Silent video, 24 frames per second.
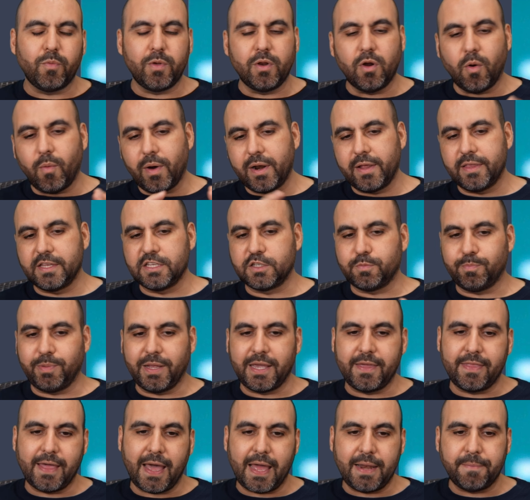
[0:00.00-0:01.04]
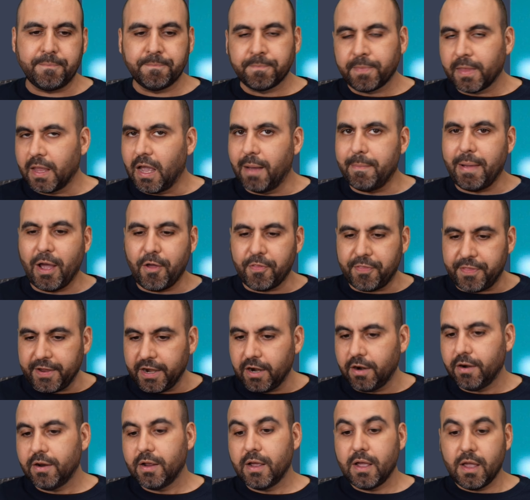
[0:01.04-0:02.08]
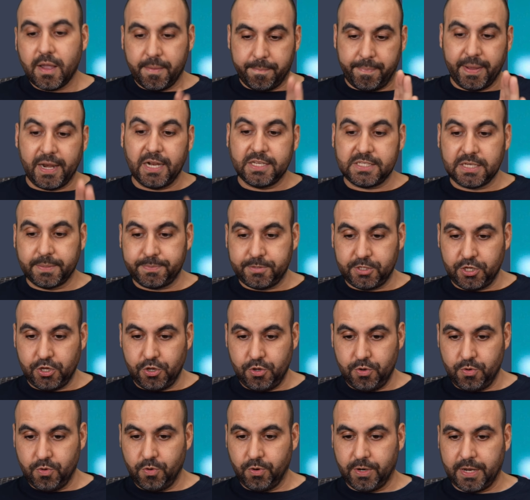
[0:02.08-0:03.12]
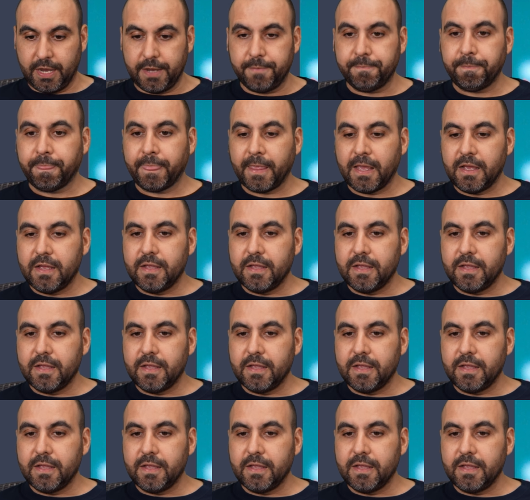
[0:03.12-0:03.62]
We don't want to display that amount there, but it's up to you, okay?